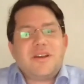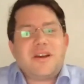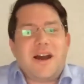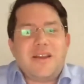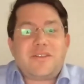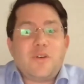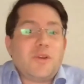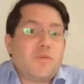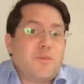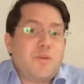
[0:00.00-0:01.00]
I assume it
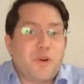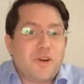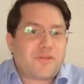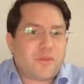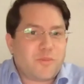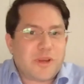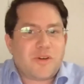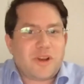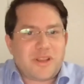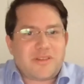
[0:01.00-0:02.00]
will be bullish for
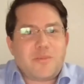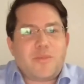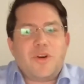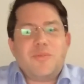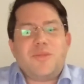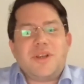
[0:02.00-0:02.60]
Bitcoin at some point, but